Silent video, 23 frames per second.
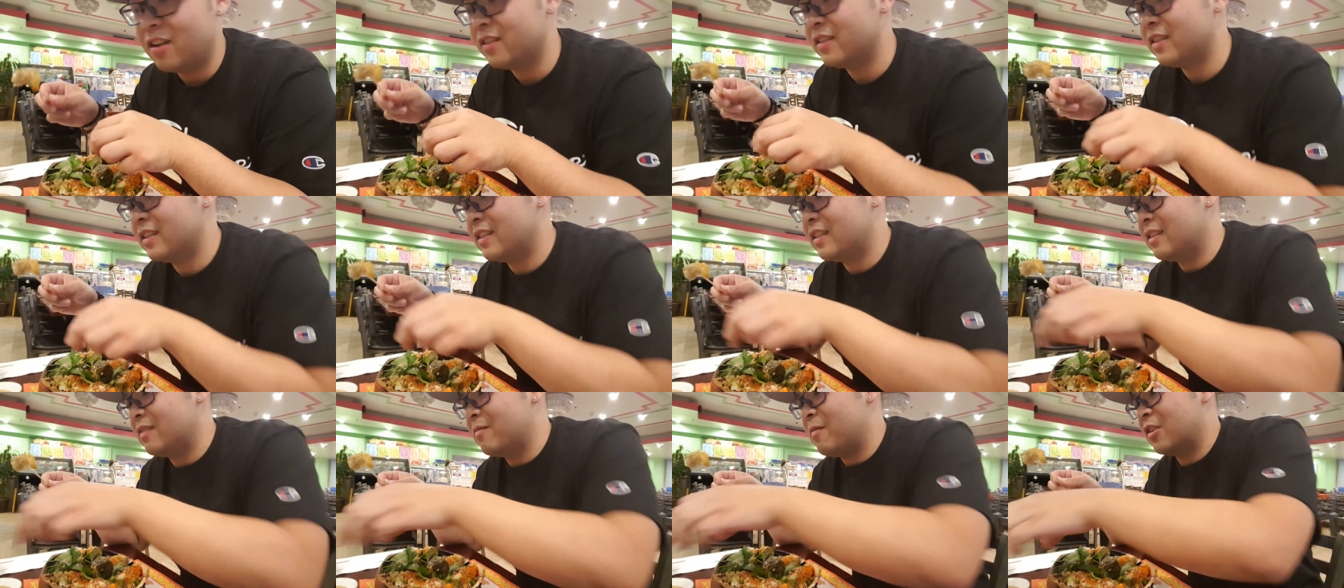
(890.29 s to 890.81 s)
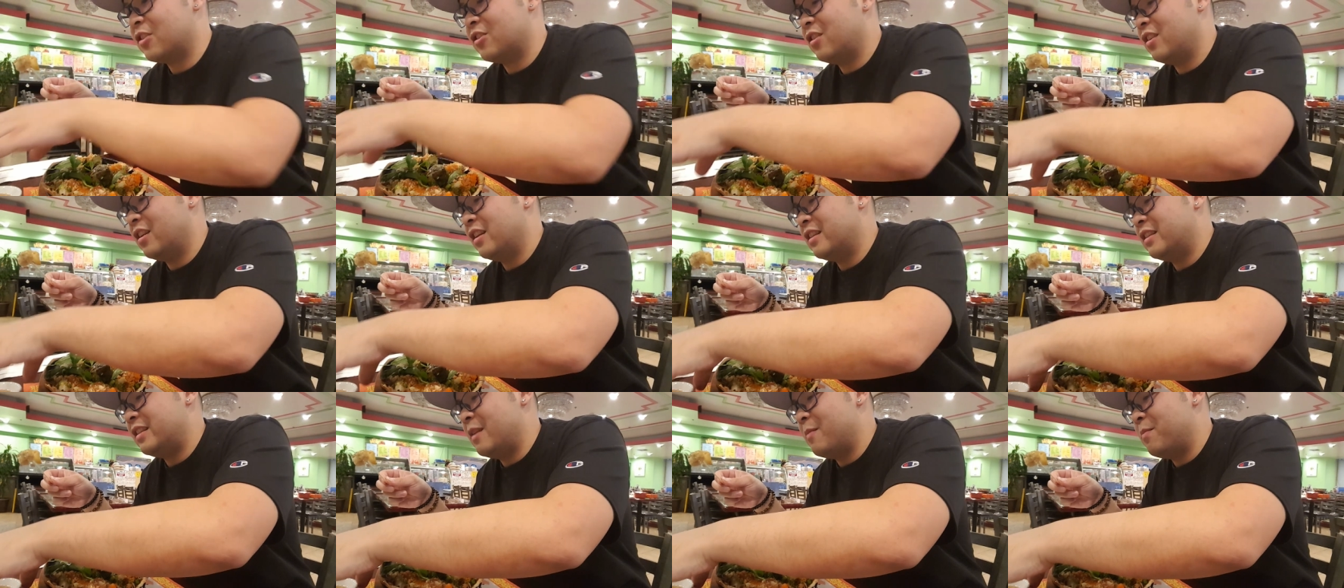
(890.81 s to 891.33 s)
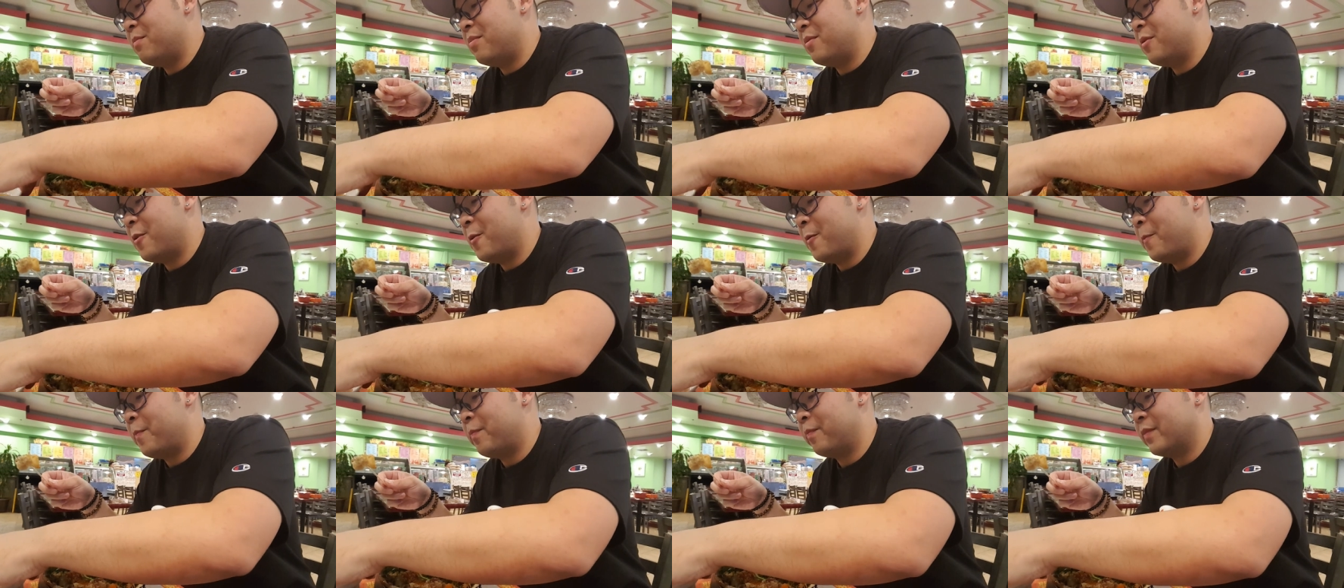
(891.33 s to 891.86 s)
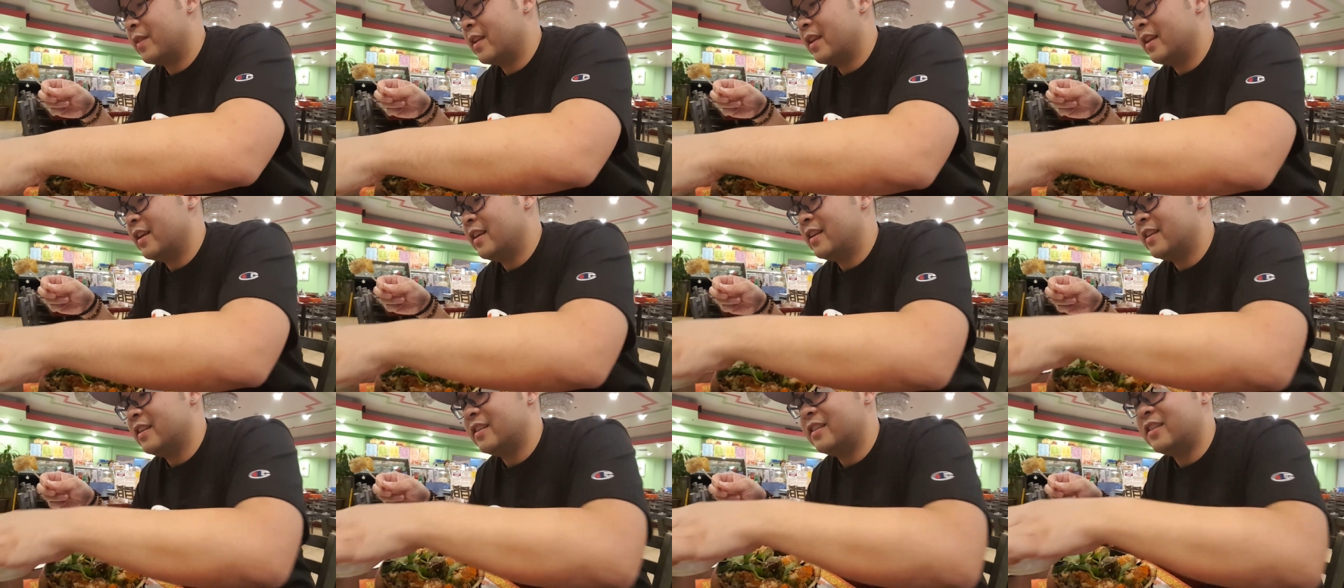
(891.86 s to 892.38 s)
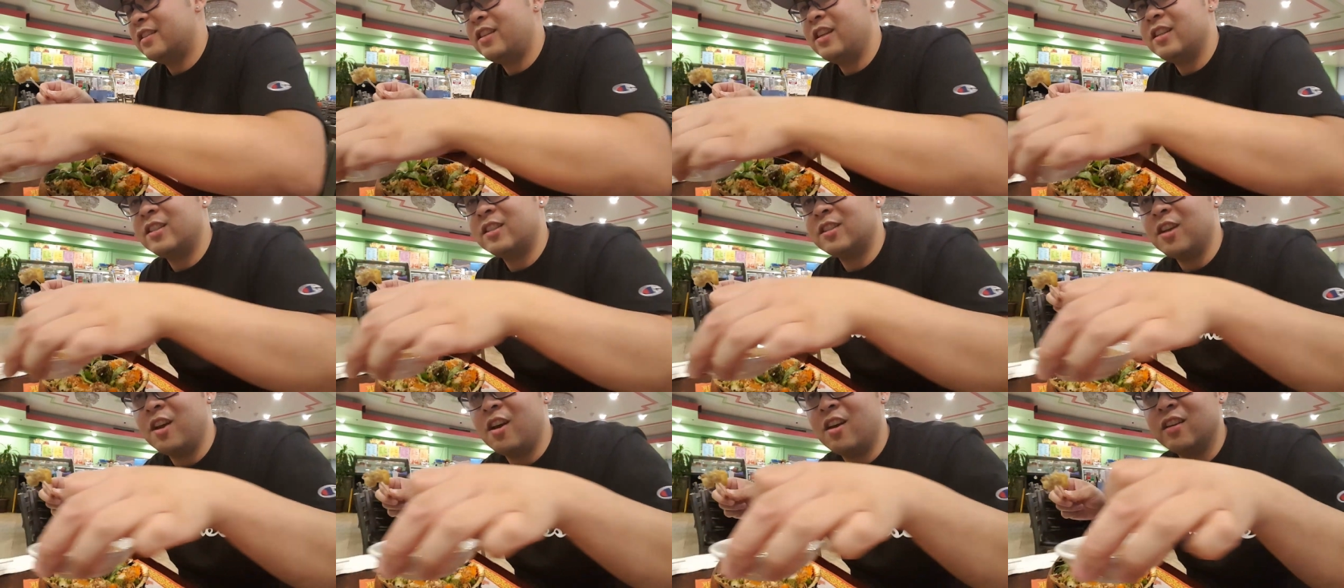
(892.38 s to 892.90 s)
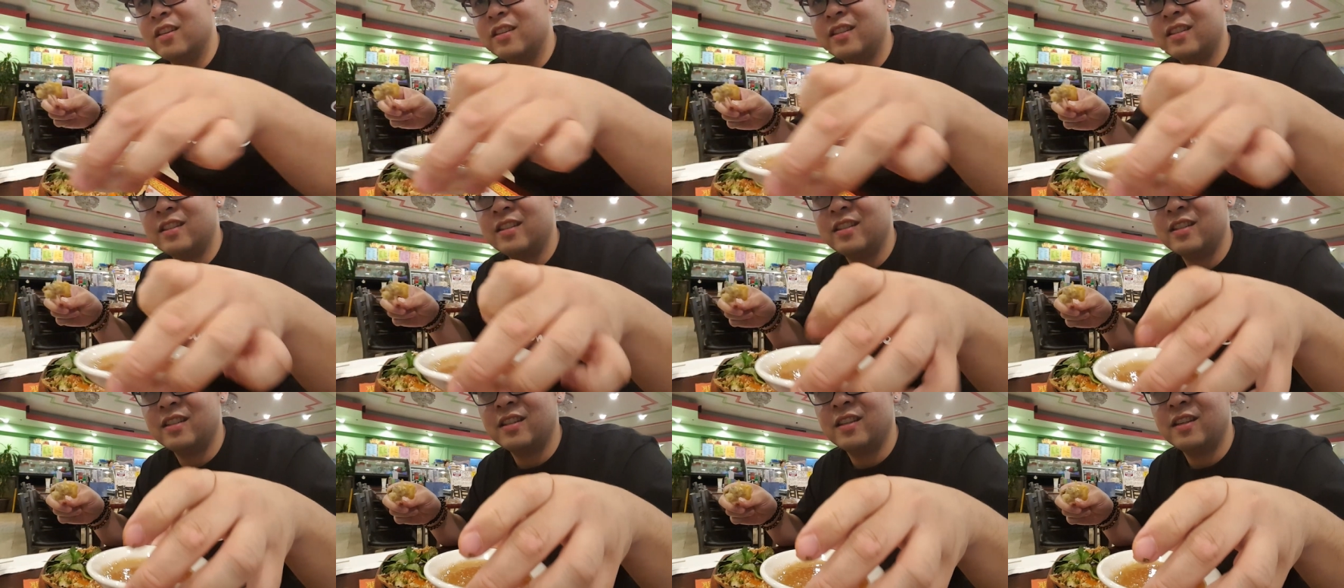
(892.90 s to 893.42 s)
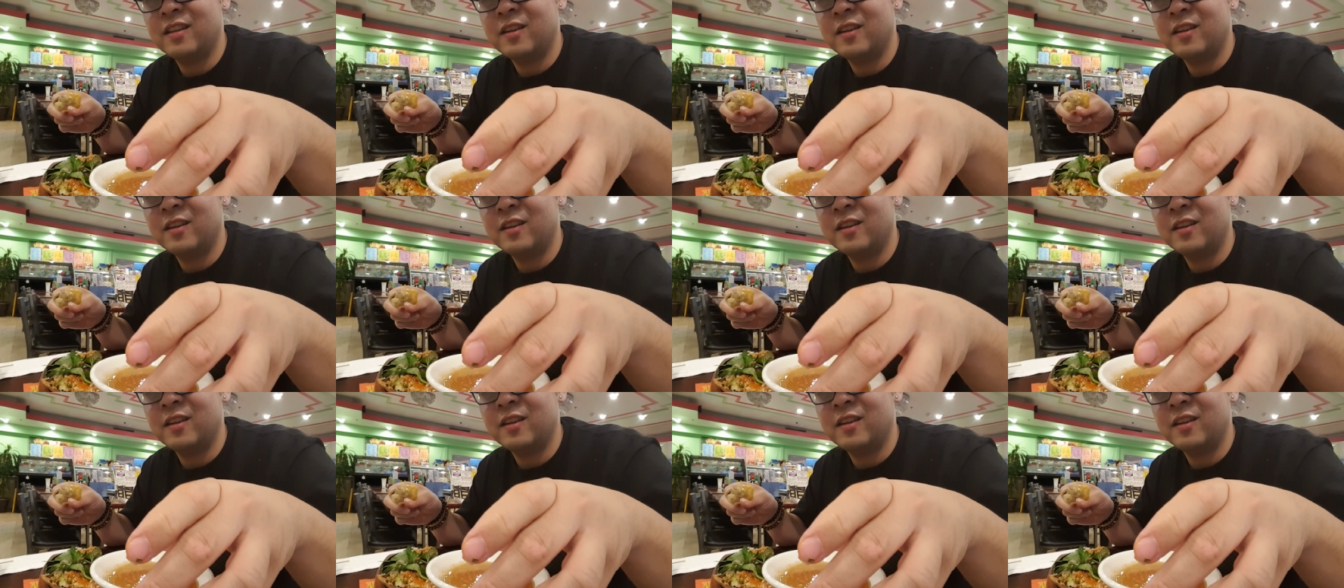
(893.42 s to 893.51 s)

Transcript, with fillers: sauce, make sure to dip this sauce.